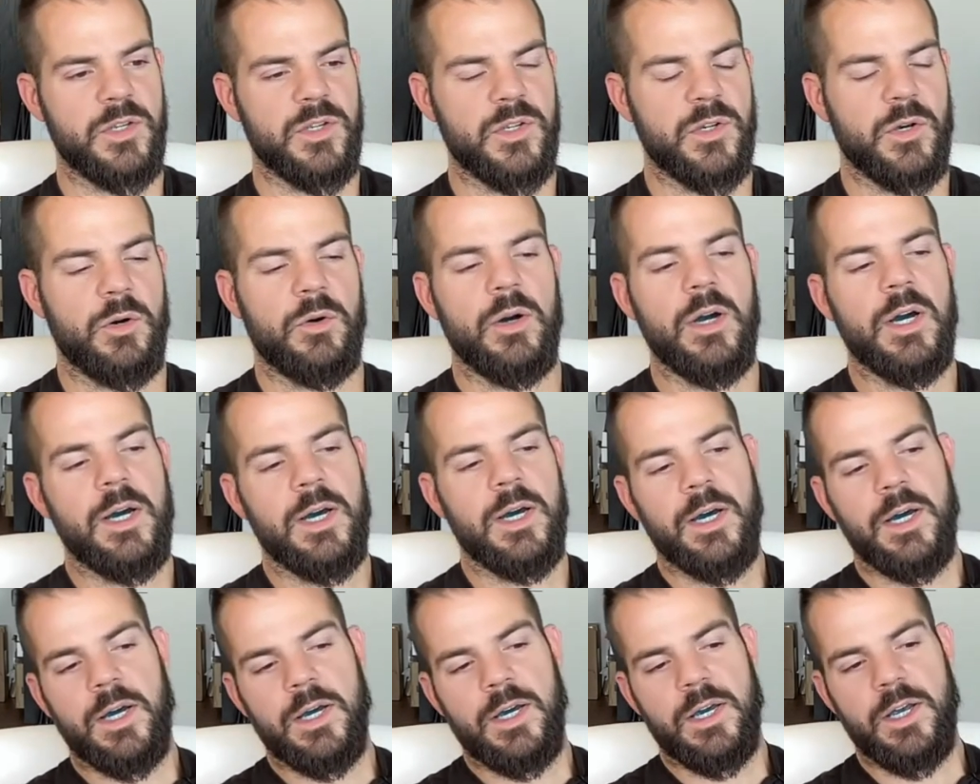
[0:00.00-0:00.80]
So,
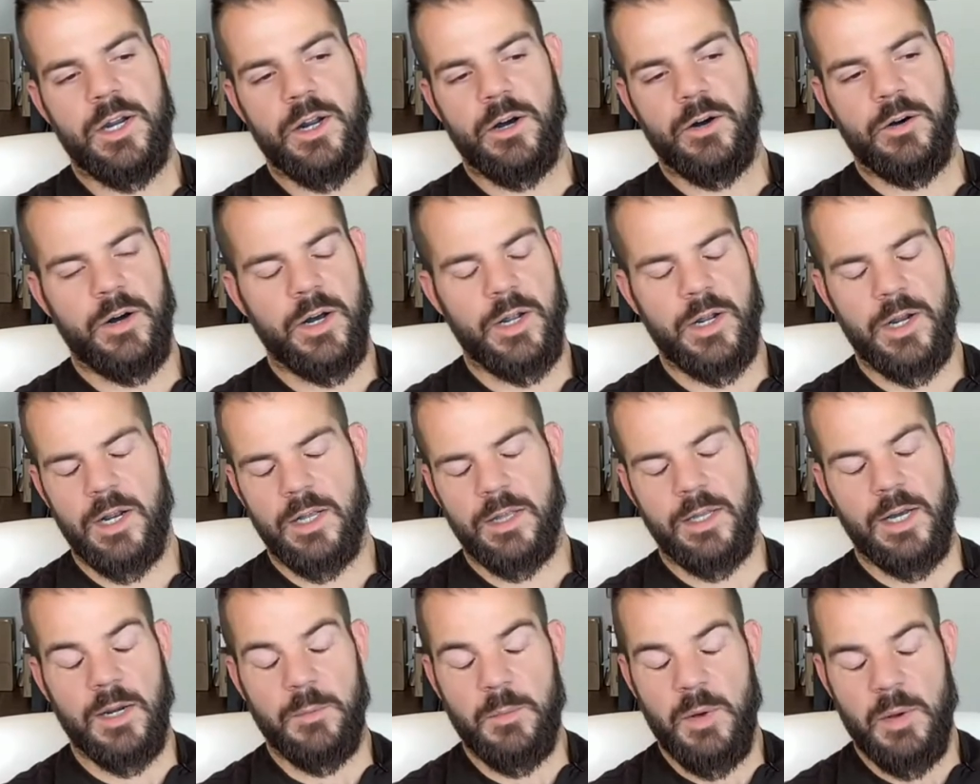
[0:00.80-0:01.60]
you know,
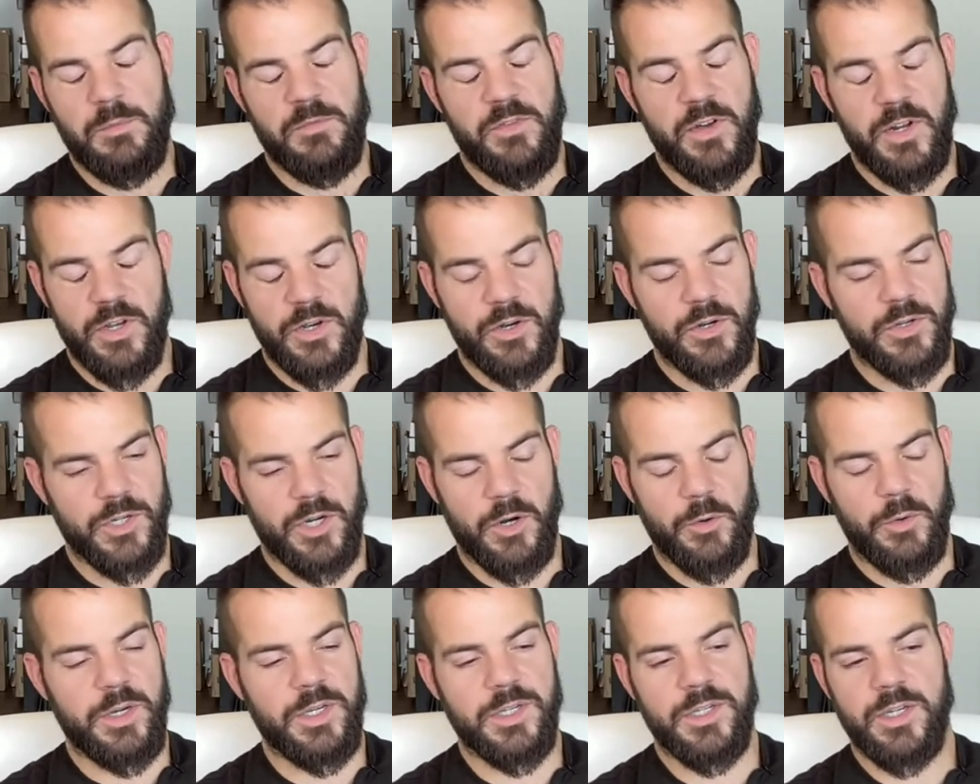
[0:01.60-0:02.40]
a, a lot of my videos,
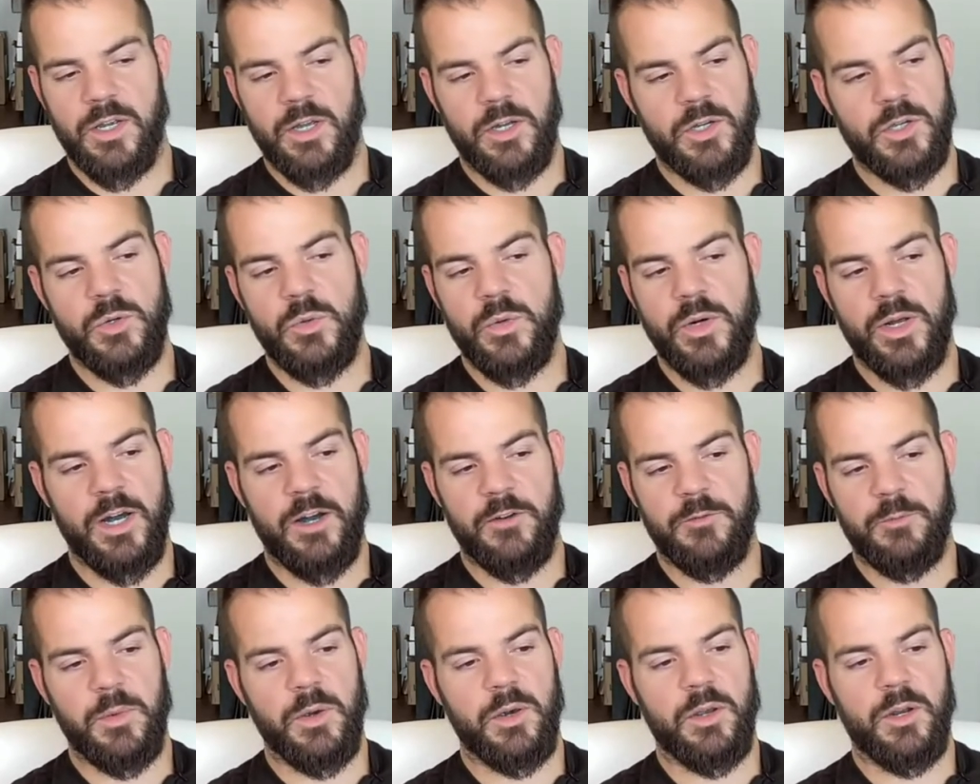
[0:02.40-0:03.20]
I always say like two and a
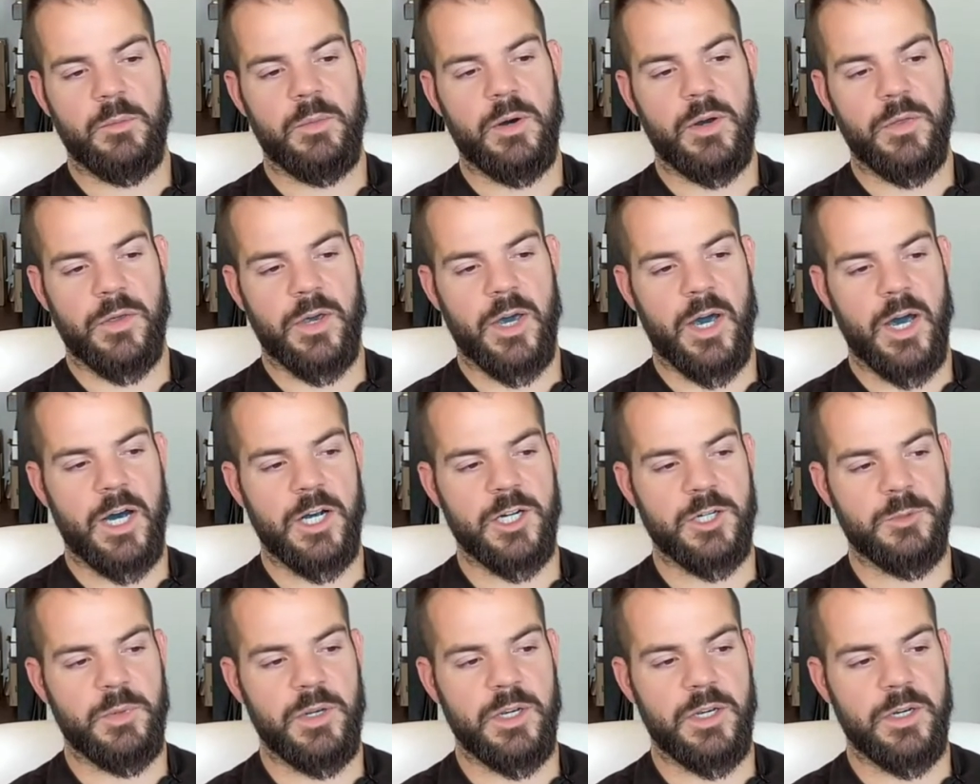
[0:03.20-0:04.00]
half million a month
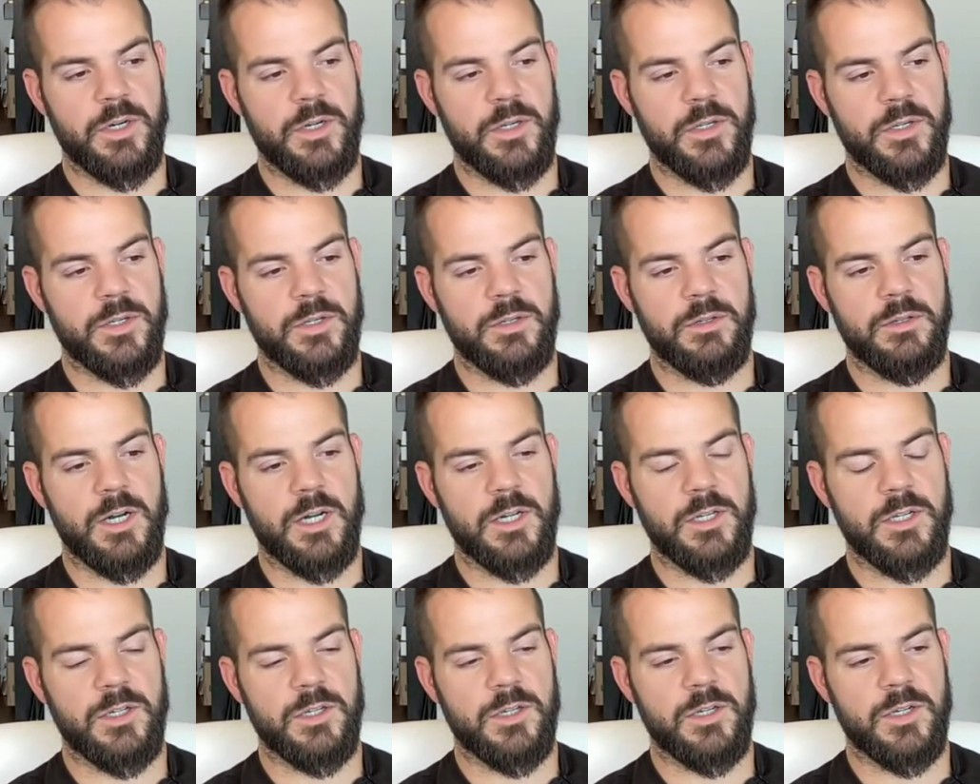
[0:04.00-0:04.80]
cash, because
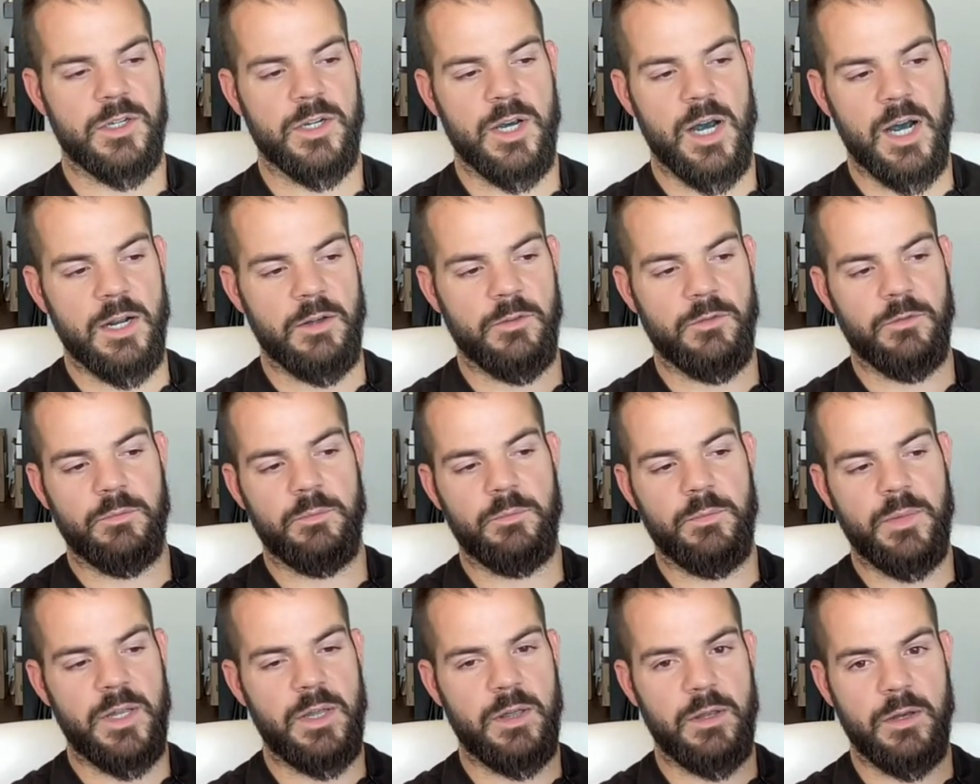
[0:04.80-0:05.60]
that's just kind of
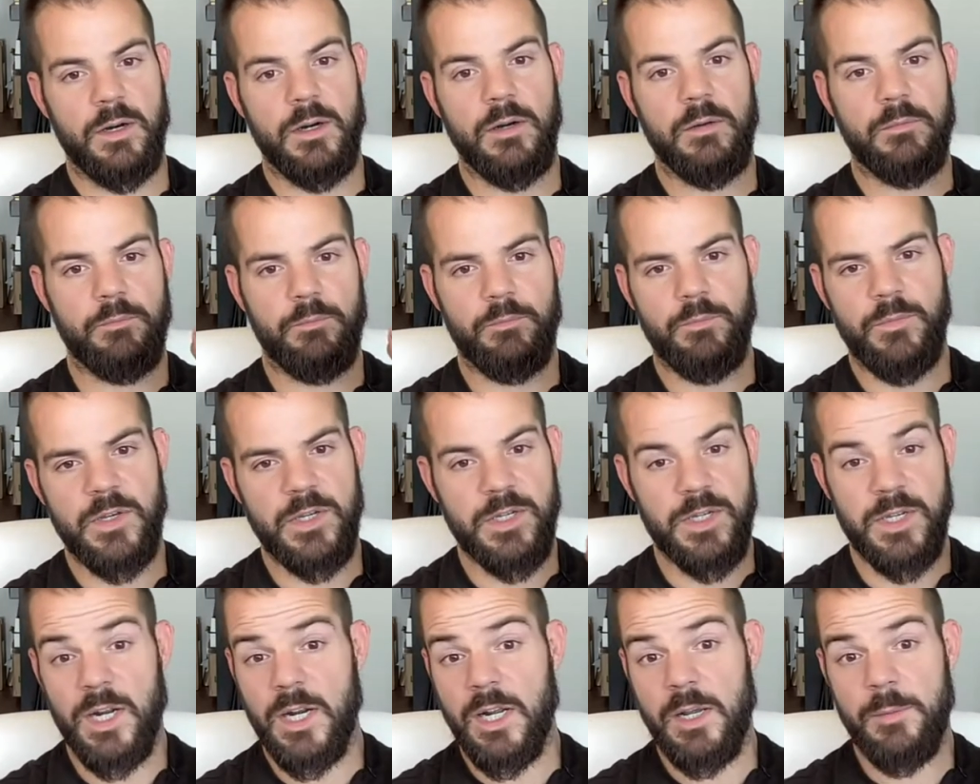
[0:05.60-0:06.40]
been the,
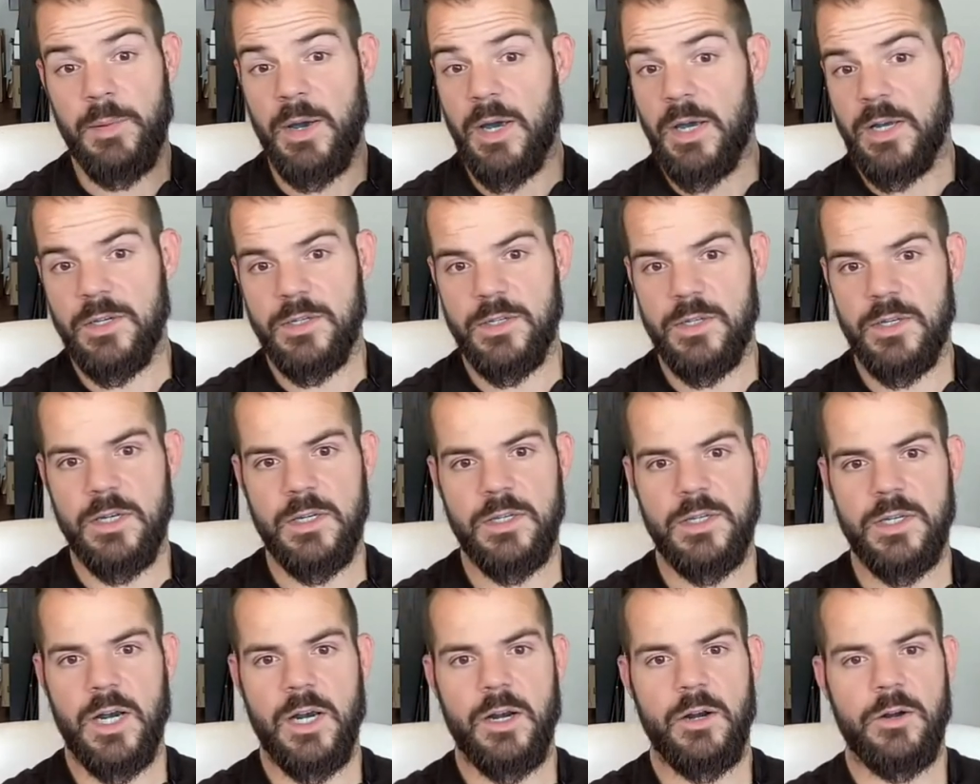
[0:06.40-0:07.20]
the steady pace the
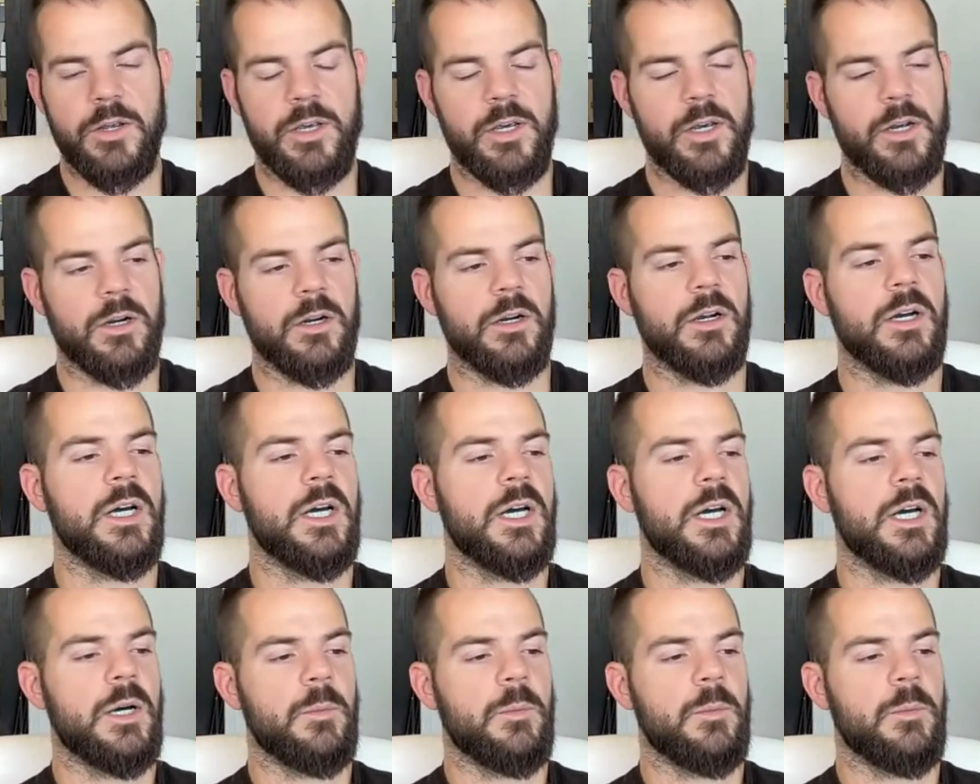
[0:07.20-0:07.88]
entire year.